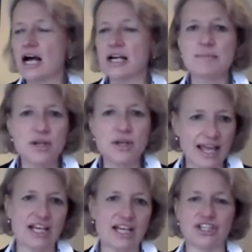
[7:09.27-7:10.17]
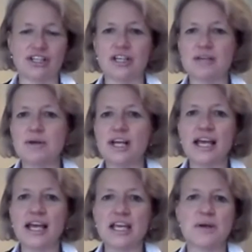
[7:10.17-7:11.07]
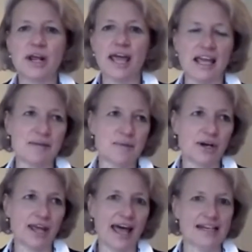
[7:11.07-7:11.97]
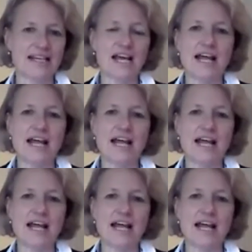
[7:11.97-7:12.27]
Communication. Communicate.